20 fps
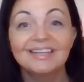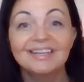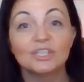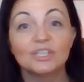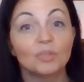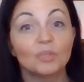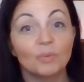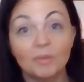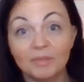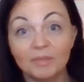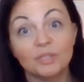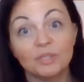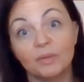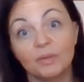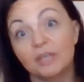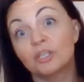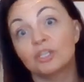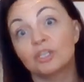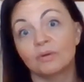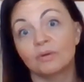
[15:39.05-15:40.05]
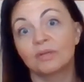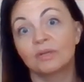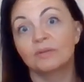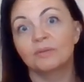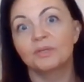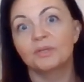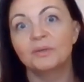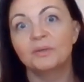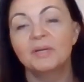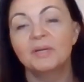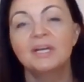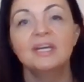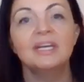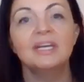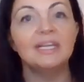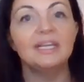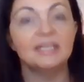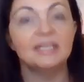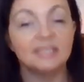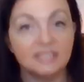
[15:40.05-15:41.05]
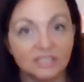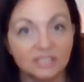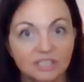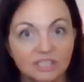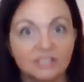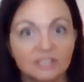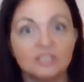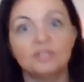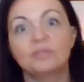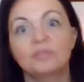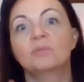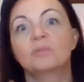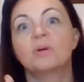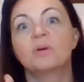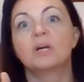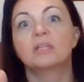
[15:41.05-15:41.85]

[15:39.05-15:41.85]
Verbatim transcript: So we've been doing Shorin-ryu in addition to